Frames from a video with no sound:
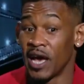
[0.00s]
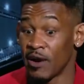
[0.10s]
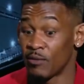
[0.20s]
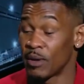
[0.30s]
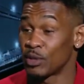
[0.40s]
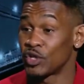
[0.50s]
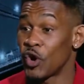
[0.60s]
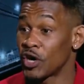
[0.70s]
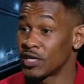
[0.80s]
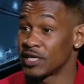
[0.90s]
I remember
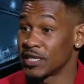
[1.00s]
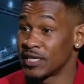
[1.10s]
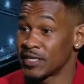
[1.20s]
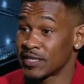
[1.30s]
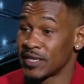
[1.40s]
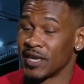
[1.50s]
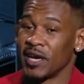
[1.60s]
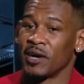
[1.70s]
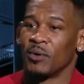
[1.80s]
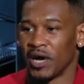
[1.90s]
What'd talking I to Lennox. Linus.
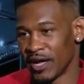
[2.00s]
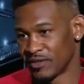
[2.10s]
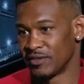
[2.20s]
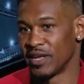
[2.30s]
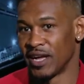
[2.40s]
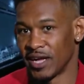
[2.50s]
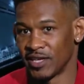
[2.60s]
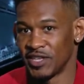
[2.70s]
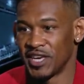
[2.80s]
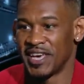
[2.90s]
Well, uh, I don't uh,
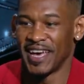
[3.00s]
remember.